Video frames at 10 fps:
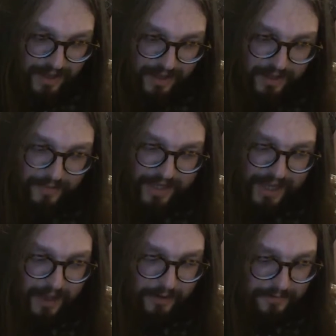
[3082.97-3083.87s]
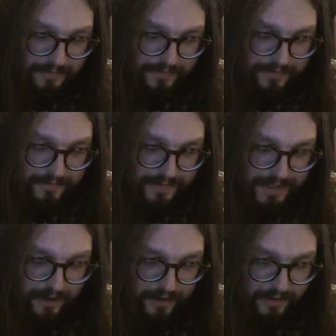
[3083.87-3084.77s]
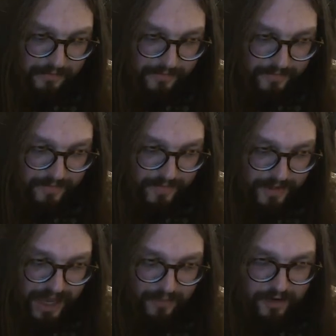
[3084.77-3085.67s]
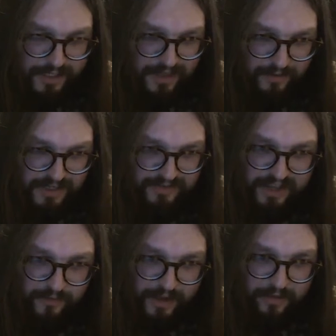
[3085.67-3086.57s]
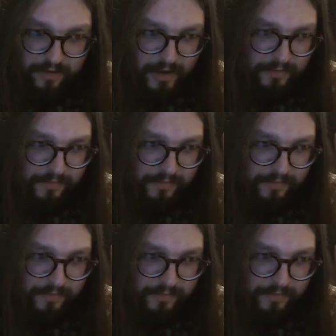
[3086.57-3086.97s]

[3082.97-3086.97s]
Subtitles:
no matter how strong the armor is, I'll always find a way through it.